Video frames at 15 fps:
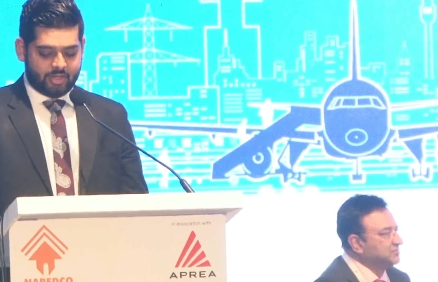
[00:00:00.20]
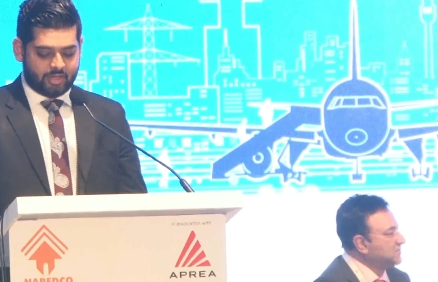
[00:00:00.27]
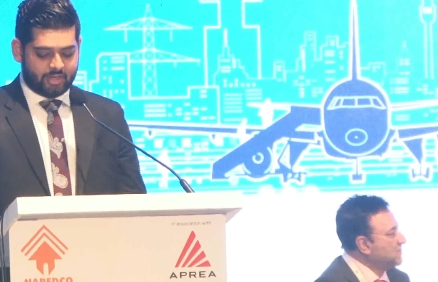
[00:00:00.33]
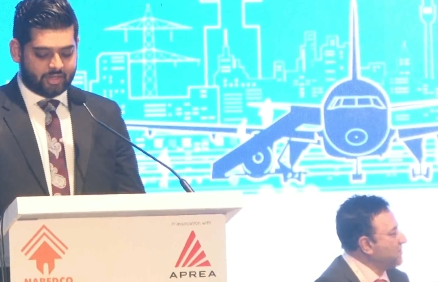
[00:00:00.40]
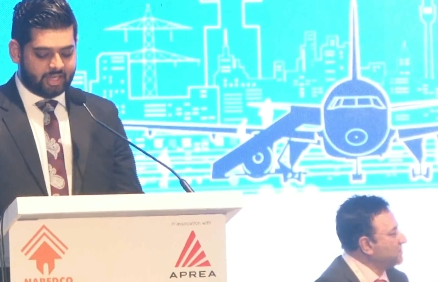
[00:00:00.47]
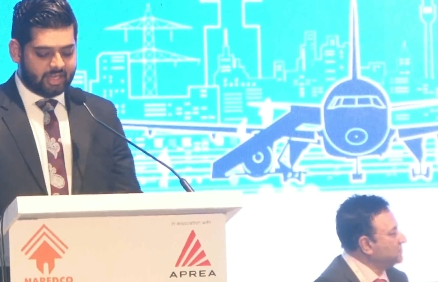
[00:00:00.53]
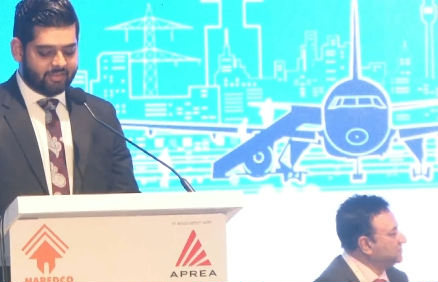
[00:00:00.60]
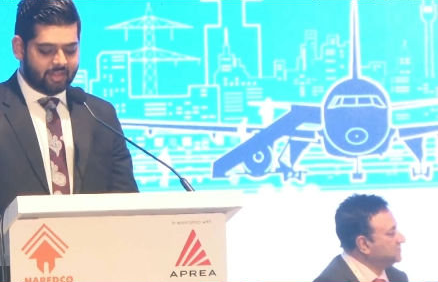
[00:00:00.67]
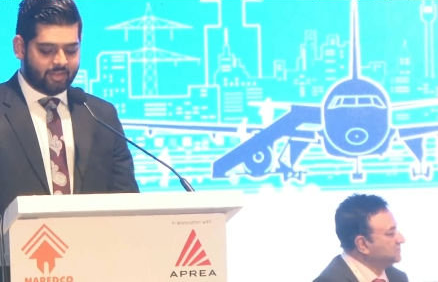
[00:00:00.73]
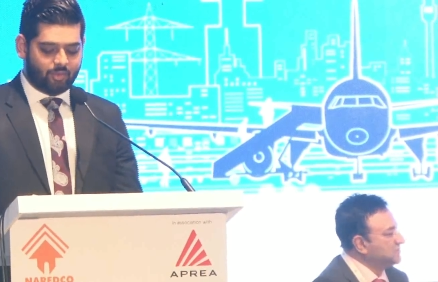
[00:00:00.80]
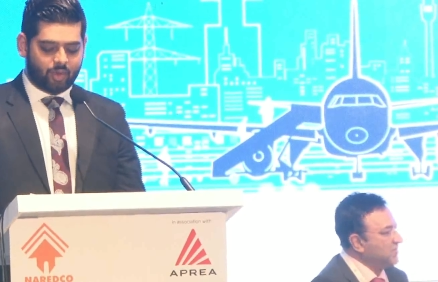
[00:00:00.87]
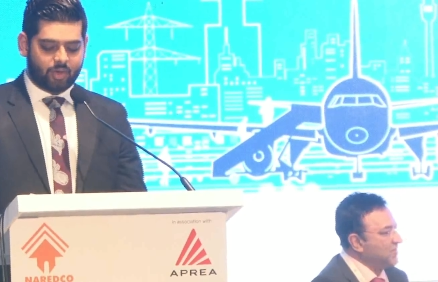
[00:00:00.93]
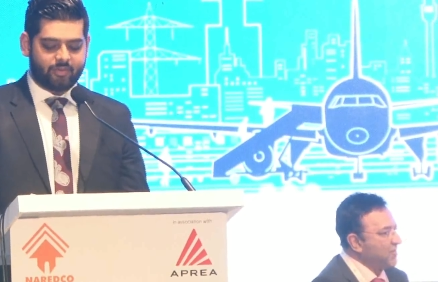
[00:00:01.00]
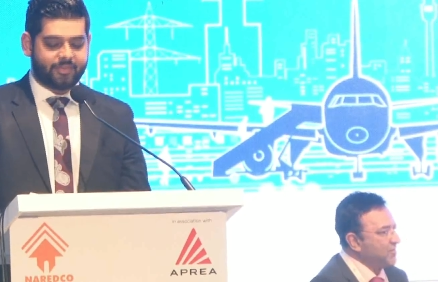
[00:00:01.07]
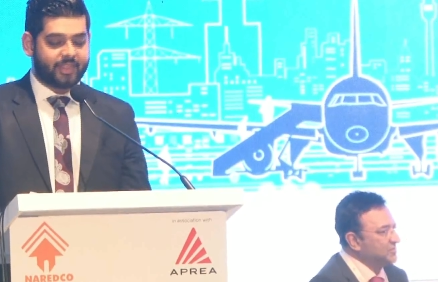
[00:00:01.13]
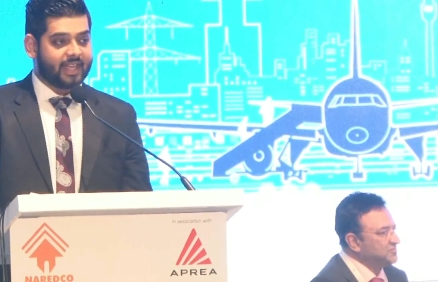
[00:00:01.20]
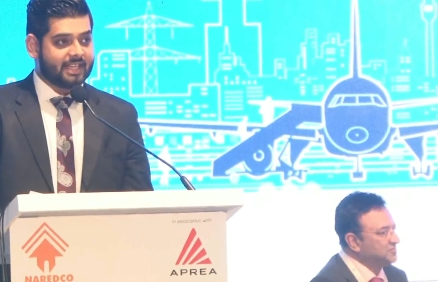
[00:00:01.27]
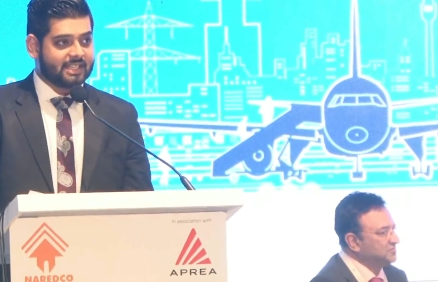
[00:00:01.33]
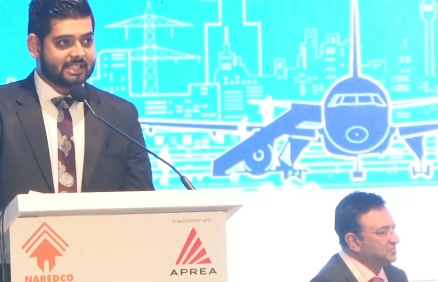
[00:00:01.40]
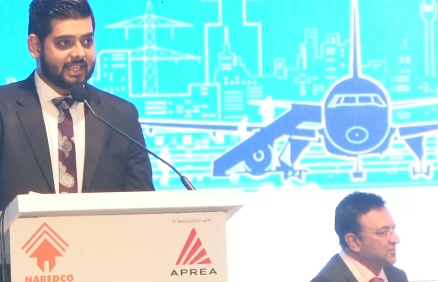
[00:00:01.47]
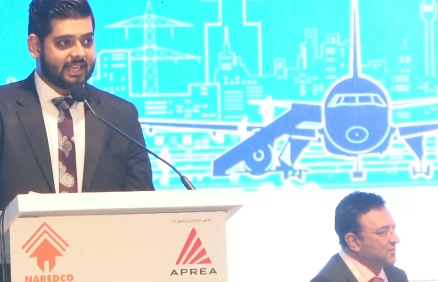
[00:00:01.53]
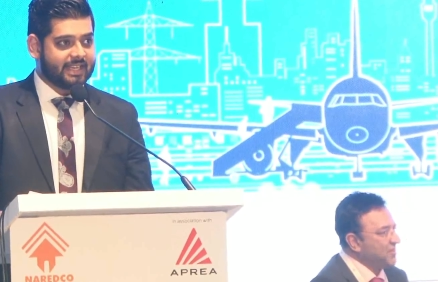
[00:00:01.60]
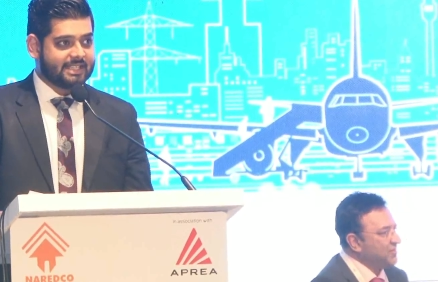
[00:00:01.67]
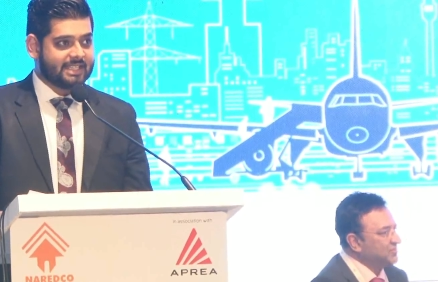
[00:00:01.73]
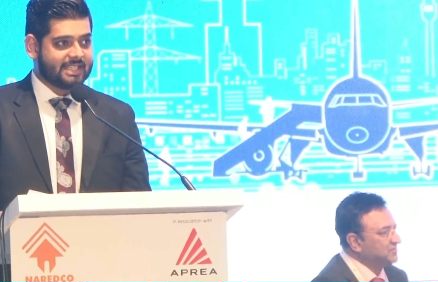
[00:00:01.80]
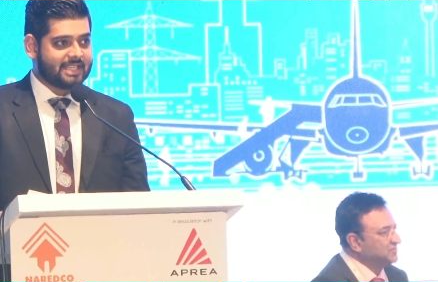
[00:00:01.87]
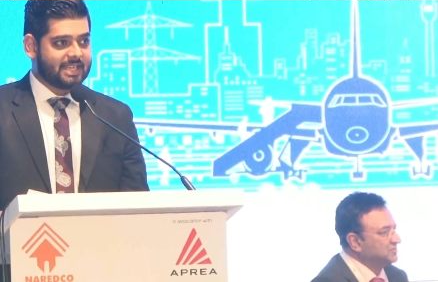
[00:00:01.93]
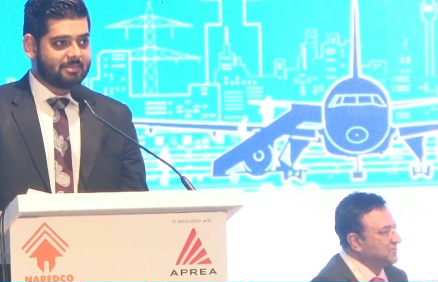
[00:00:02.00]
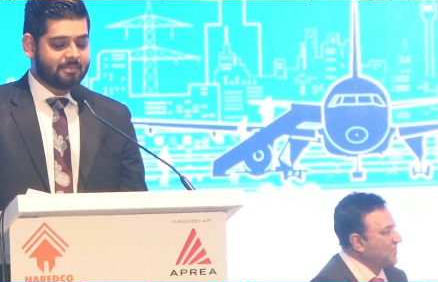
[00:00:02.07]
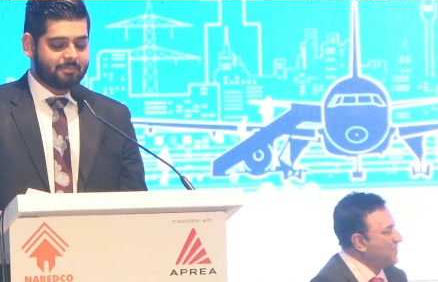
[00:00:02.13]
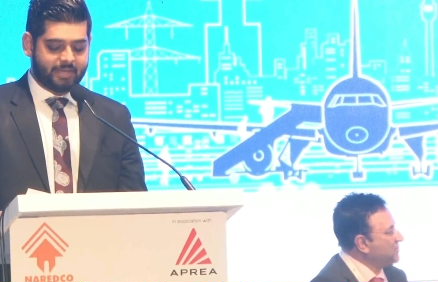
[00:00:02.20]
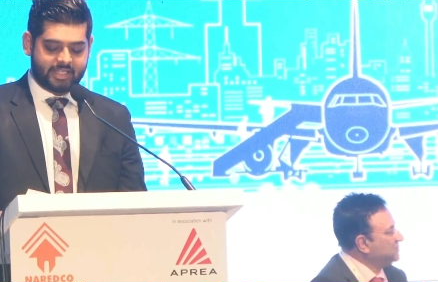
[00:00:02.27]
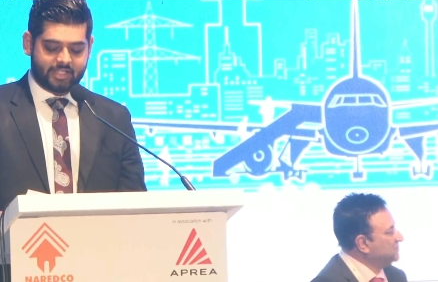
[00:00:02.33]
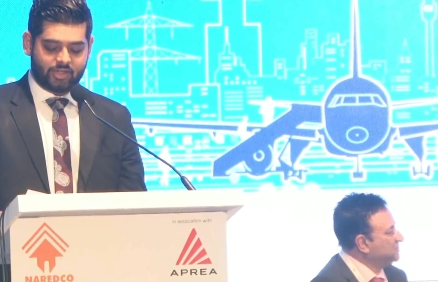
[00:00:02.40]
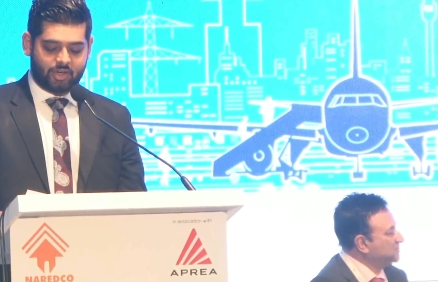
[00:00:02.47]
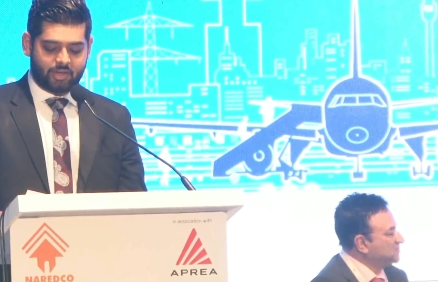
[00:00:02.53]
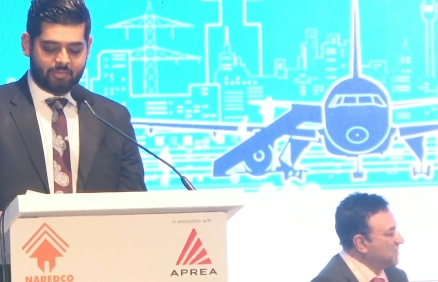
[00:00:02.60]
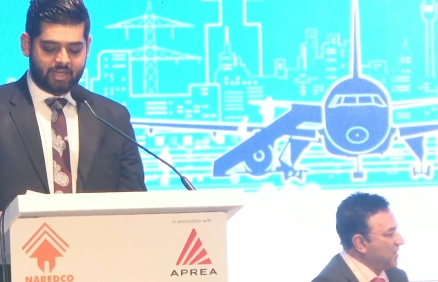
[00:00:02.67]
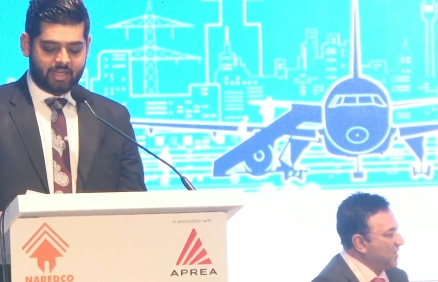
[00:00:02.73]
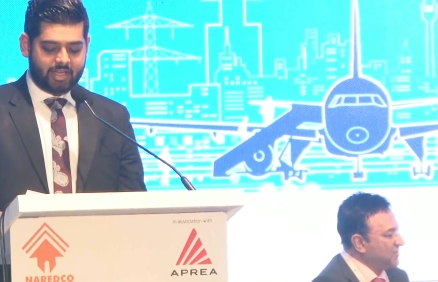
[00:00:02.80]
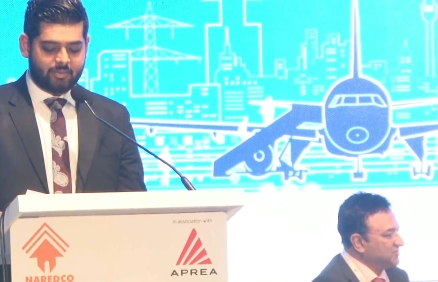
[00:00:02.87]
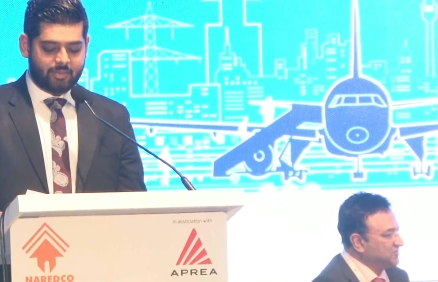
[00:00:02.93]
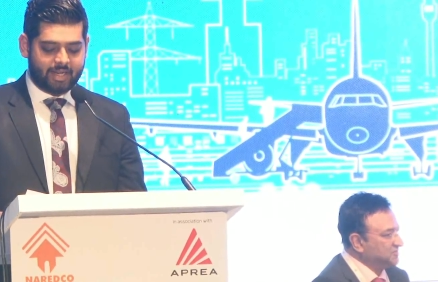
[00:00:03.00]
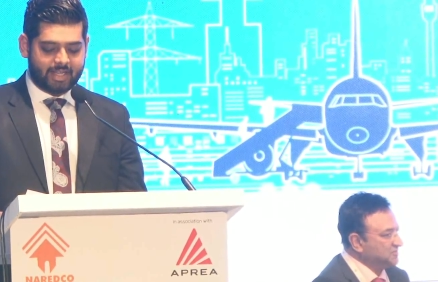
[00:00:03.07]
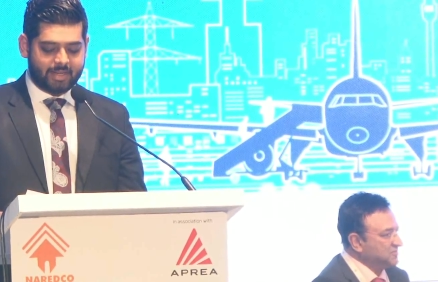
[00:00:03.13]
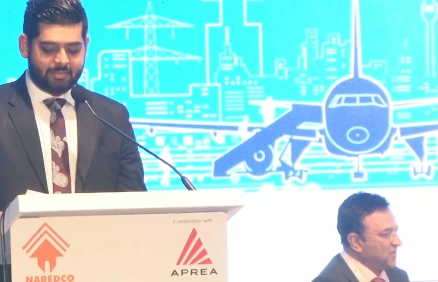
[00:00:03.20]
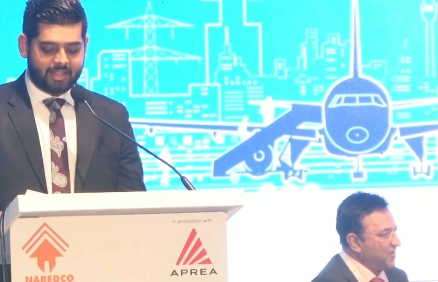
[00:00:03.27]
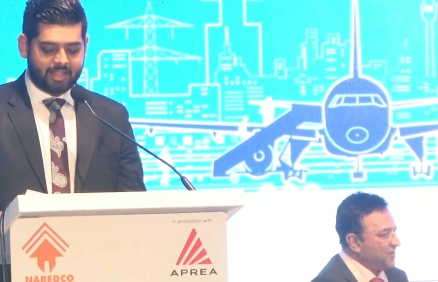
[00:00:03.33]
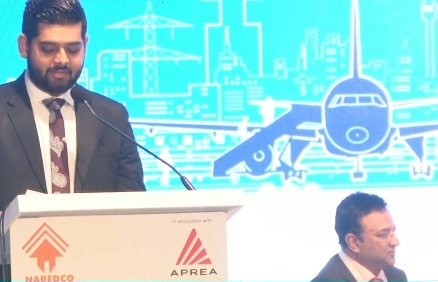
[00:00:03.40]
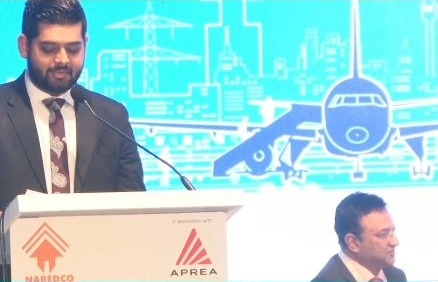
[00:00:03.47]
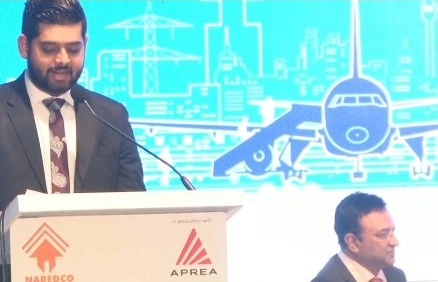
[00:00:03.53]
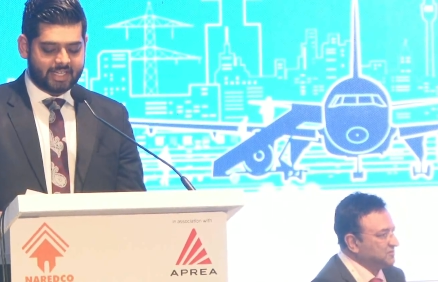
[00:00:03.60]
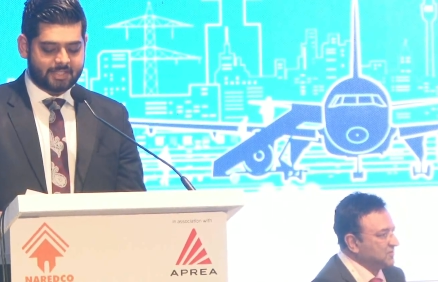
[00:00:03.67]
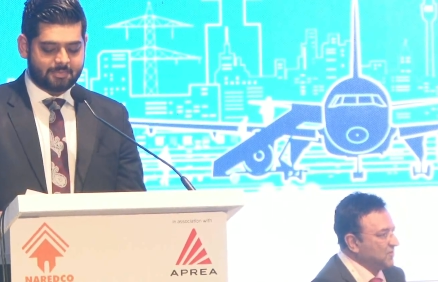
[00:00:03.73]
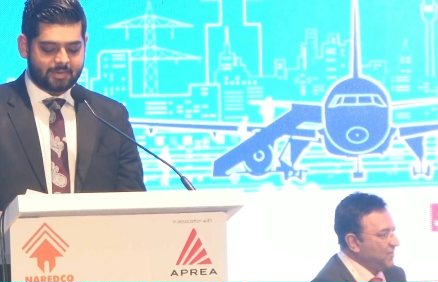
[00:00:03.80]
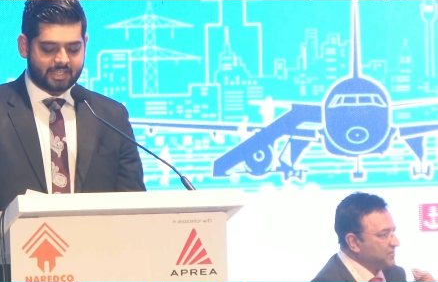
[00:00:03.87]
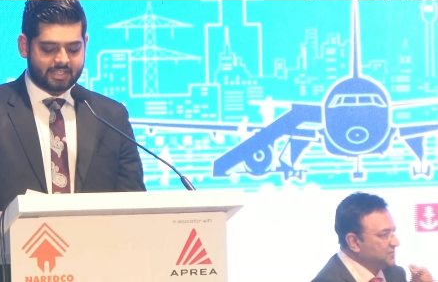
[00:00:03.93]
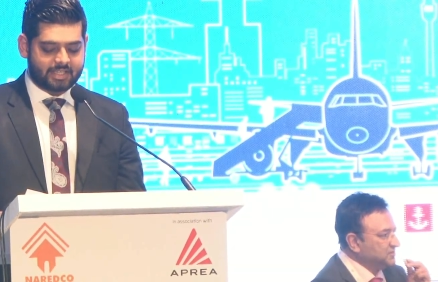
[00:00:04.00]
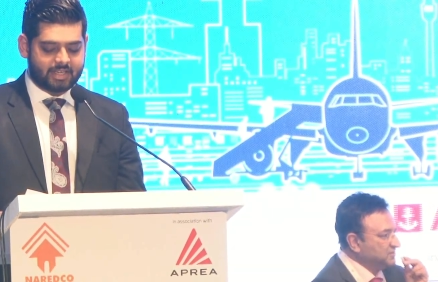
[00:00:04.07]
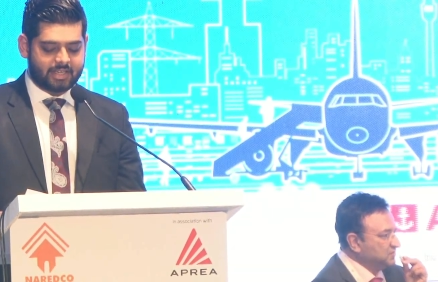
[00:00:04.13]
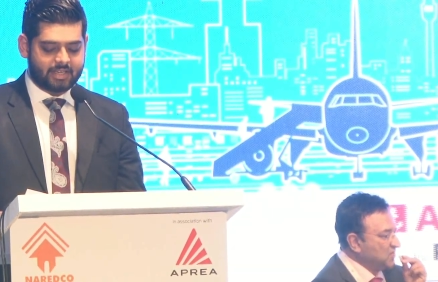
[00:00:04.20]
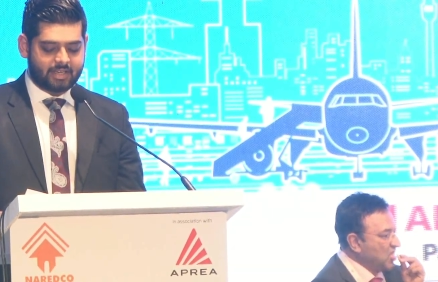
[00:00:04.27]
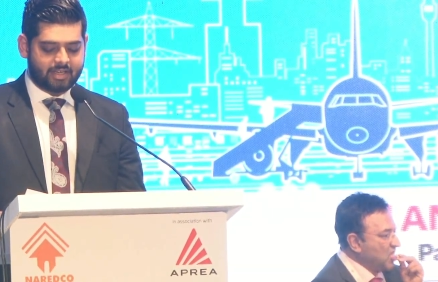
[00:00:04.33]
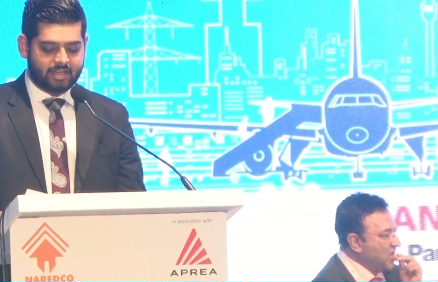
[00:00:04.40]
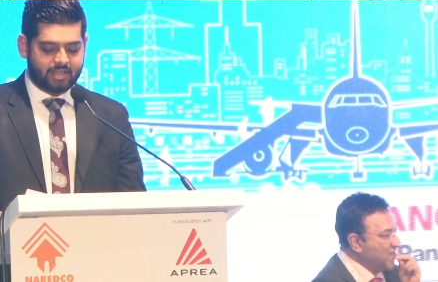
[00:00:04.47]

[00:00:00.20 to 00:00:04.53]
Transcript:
Speaker 1: To deliver the vote of thanks, ladies and gentlemen, please join me in welcoming the Vice President,